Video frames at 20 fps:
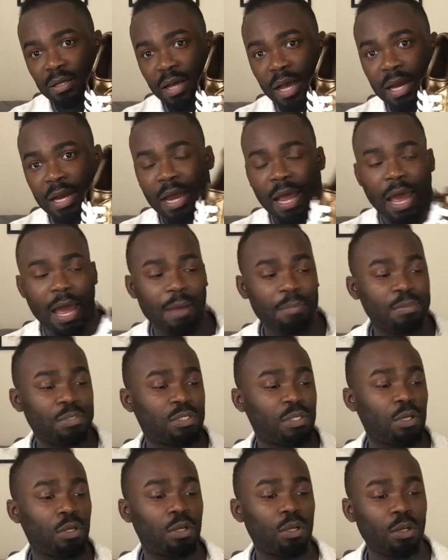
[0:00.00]
and I
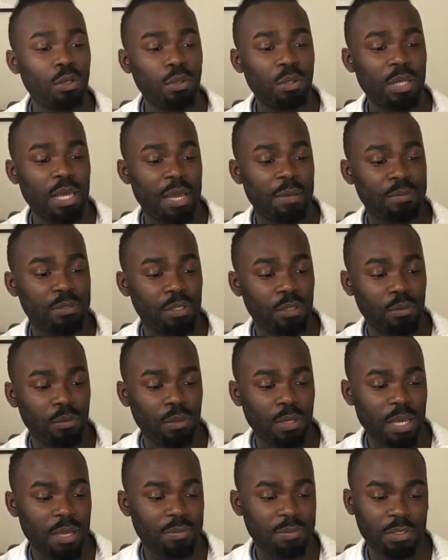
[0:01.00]
absolutely
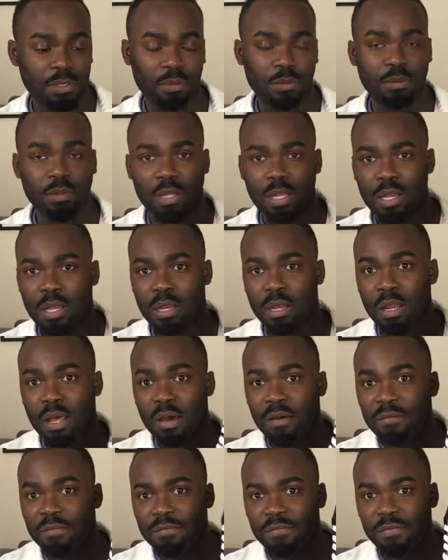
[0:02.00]

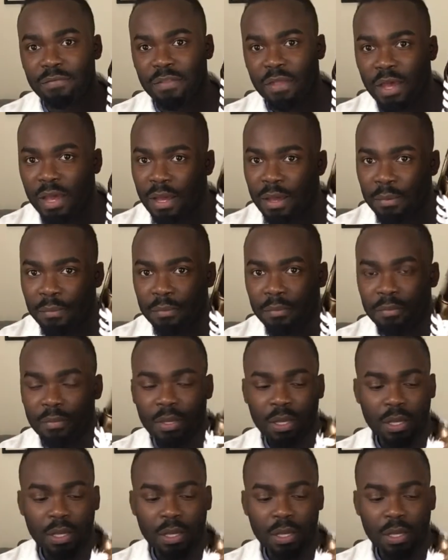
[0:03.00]
love them.